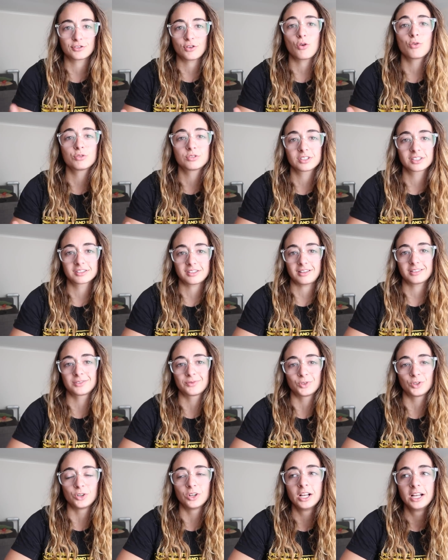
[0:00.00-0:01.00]
so
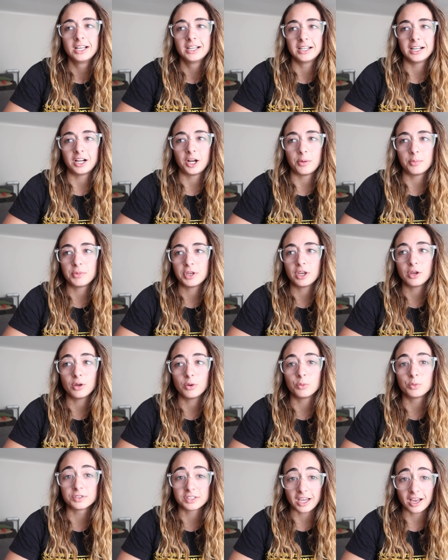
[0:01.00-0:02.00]
successful, um,
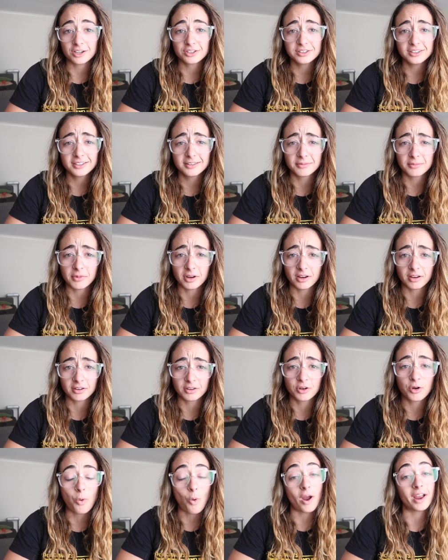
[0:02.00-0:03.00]
it was actually
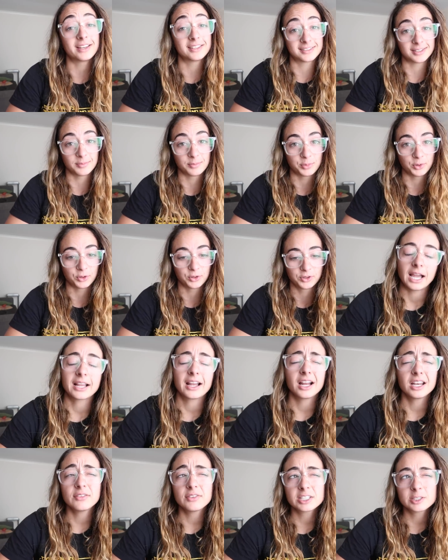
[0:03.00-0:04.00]
quite simple. I
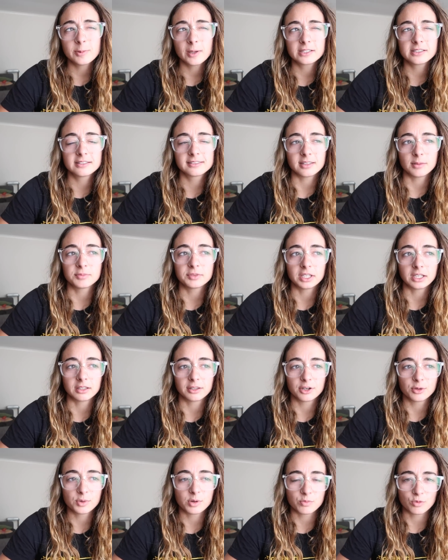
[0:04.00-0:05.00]
kind of expected something a
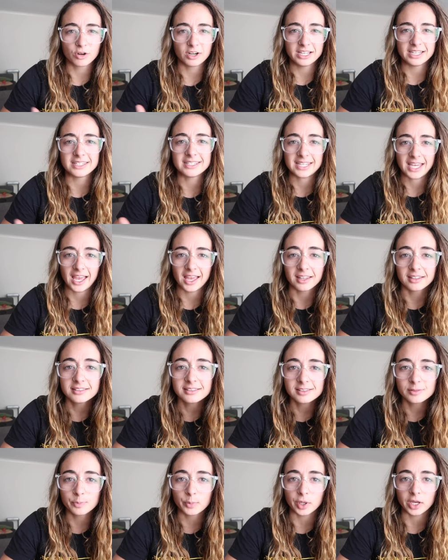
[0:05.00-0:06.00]
little bit more
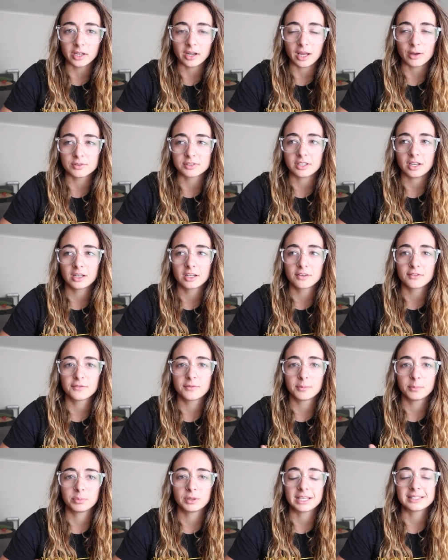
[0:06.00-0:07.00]
intense, but I was kind
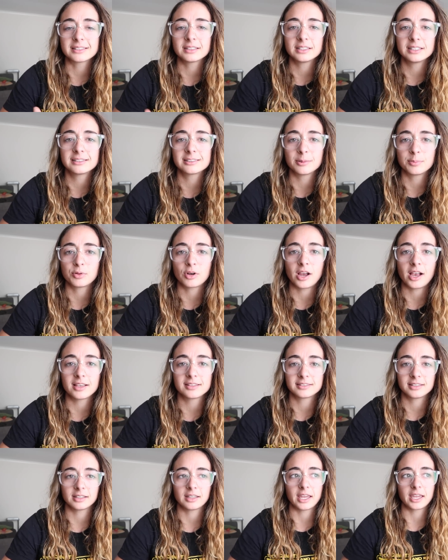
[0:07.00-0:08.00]
of pleasantly
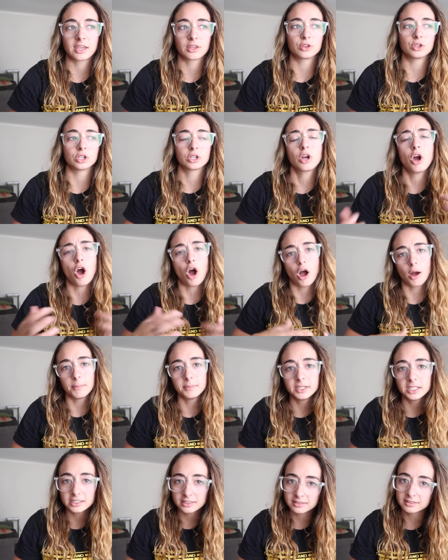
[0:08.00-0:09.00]
surprised at like the
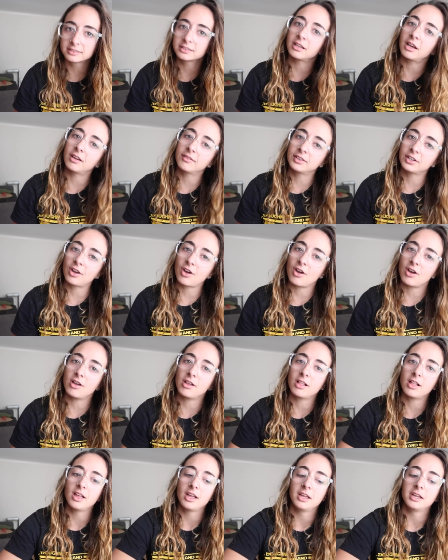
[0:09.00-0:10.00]
calmness of it
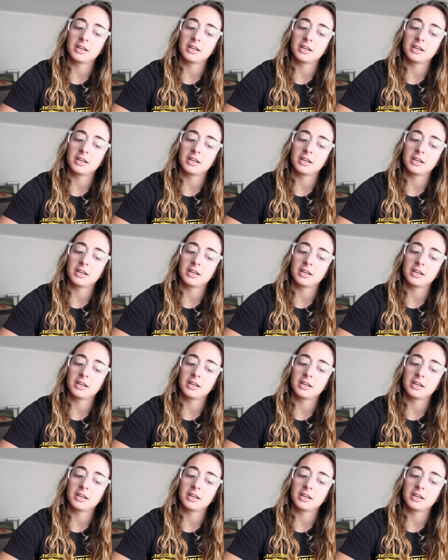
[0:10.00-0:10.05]
all.